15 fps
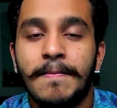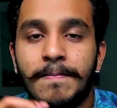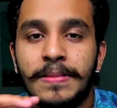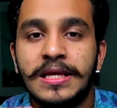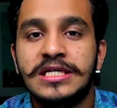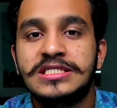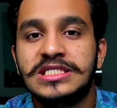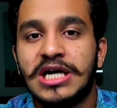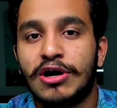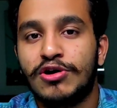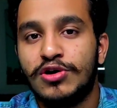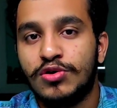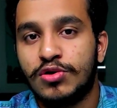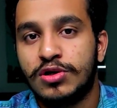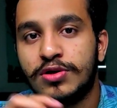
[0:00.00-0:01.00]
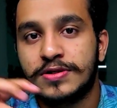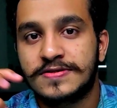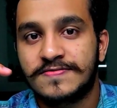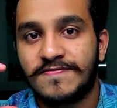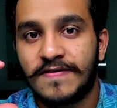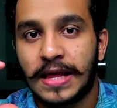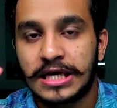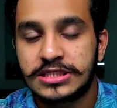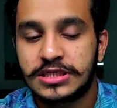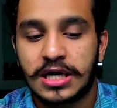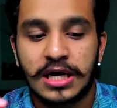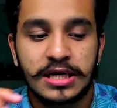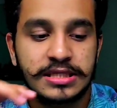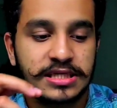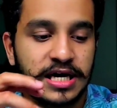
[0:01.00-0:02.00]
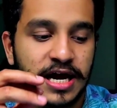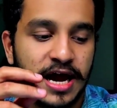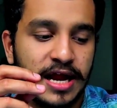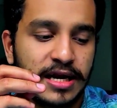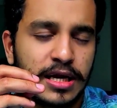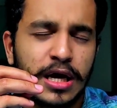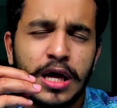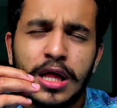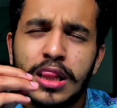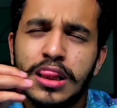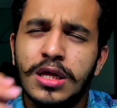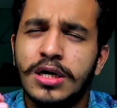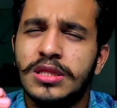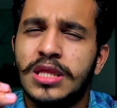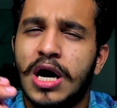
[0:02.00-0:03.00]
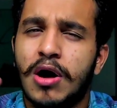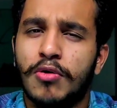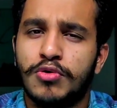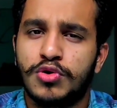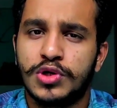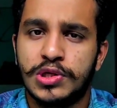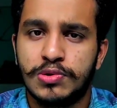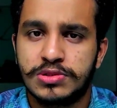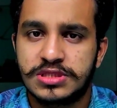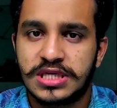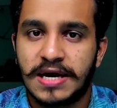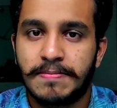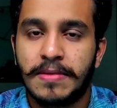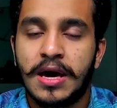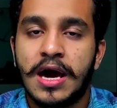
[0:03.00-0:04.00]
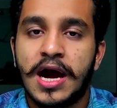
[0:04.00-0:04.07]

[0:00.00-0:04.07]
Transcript: Please download those flashcards and learn how to use them.